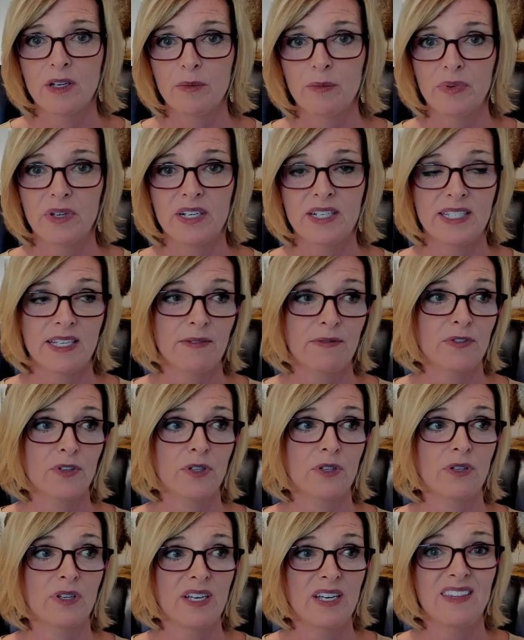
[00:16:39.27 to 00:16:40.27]
except
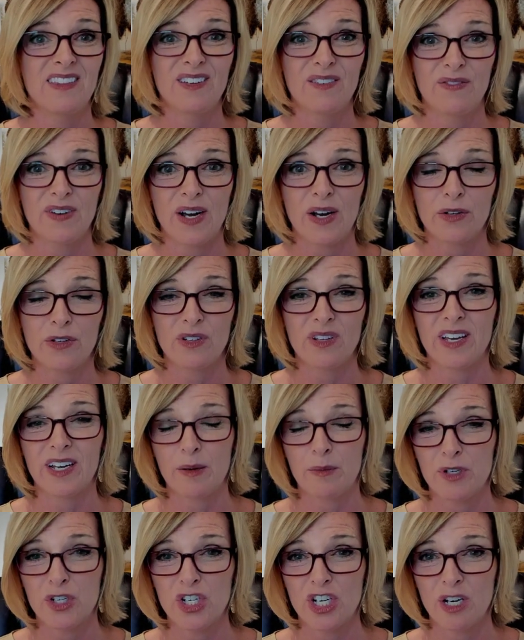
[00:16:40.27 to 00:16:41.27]
for in the vow, you're like,
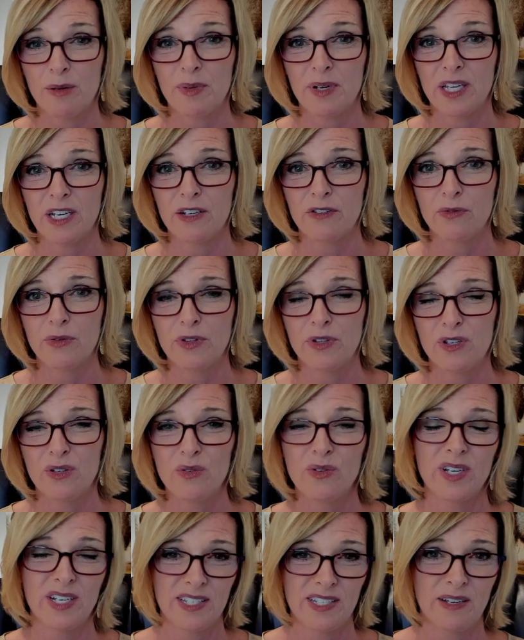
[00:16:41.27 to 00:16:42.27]
I'm going to share my life with
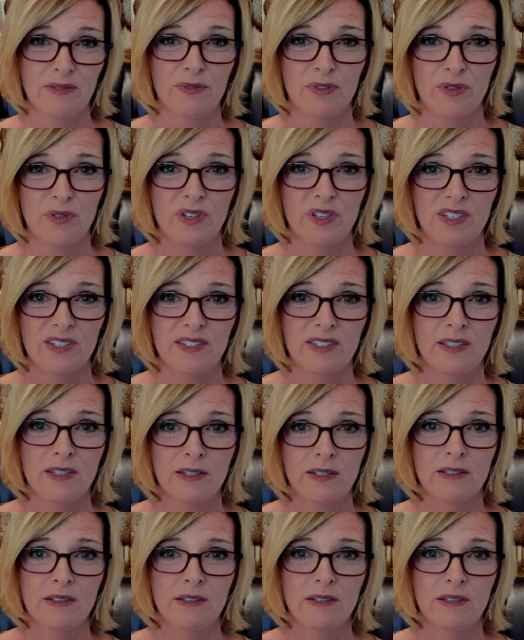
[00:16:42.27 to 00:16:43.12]
you, except for this